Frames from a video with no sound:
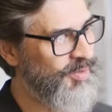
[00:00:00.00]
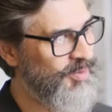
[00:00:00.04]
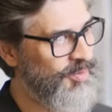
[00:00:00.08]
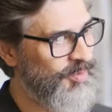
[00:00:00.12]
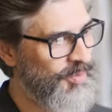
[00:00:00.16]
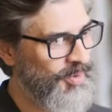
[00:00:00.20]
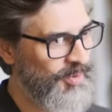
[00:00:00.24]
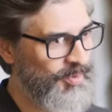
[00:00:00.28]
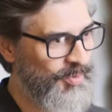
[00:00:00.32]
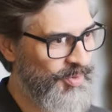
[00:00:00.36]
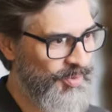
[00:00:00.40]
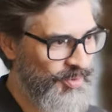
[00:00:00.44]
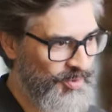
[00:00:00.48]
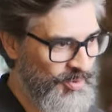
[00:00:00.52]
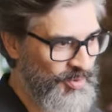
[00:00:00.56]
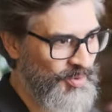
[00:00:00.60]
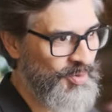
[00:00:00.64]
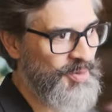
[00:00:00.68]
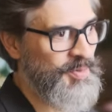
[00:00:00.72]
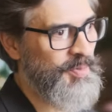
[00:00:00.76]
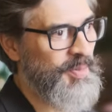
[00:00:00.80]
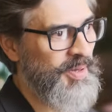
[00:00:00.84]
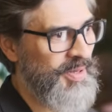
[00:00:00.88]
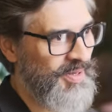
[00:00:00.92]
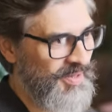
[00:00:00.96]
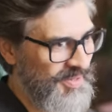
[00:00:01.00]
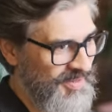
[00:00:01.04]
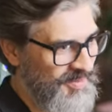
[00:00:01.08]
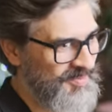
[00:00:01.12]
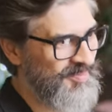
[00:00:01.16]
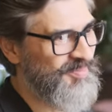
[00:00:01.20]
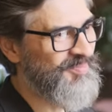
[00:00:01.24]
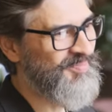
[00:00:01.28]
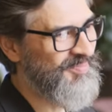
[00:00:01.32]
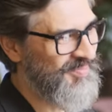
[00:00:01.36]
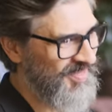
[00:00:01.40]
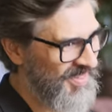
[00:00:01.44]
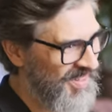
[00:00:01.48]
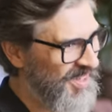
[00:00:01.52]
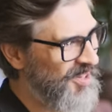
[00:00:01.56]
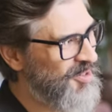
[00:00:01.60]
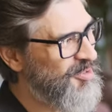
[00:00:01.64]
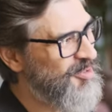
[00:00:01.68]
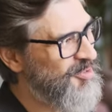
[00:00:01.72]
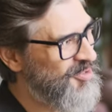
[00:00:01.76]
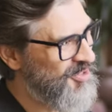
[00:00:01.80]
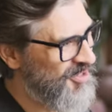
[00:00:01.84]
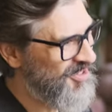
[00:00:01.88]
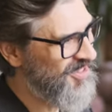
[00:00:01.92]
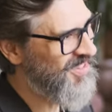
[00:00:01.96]
mutual benefit, not just
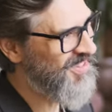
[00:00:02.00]
selling.